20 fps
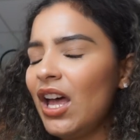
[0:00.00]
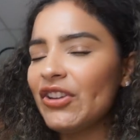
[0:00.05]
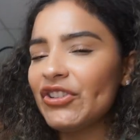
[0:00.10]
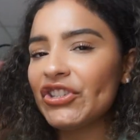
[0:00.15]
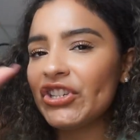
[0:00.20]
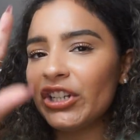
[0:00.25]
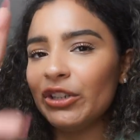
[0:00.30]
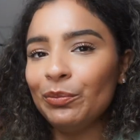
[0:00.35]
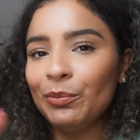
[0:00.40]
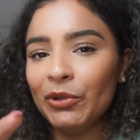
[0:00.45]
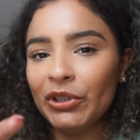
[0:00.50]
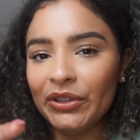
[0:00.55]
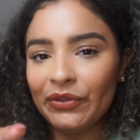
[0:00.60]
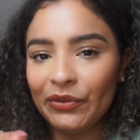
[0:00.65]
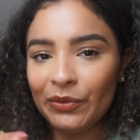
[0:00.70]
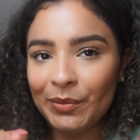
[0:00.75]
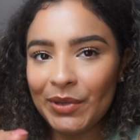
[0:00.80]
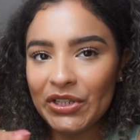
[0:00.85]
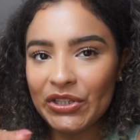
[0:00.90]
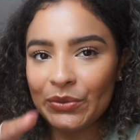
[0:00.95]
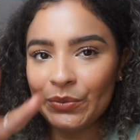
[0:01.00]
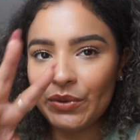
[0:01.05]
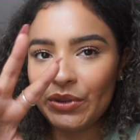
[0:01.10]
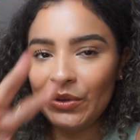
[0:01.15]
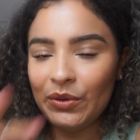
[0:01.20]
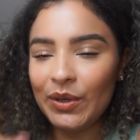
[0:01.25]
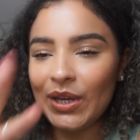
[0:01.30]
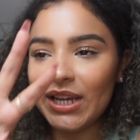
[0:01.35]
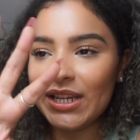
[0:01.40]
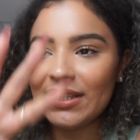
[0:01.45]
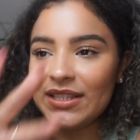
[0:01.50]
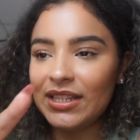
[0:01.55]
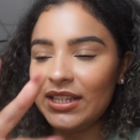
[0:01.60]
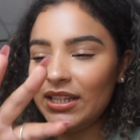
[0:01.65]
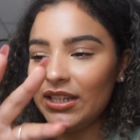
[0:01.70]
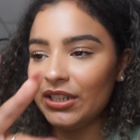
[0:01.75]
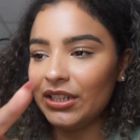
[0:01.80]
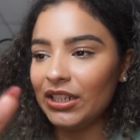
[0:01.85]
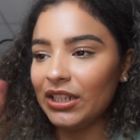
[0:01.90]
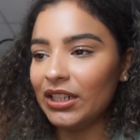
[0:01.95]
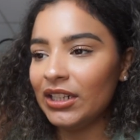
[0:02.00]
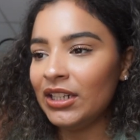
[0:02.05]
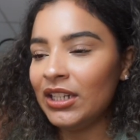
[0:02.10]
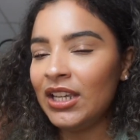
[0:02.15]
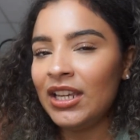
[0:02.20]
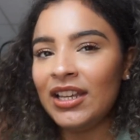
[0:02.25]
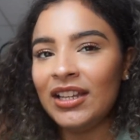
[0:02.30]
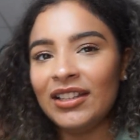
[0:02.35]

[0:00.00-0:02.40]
share more information with you guys here.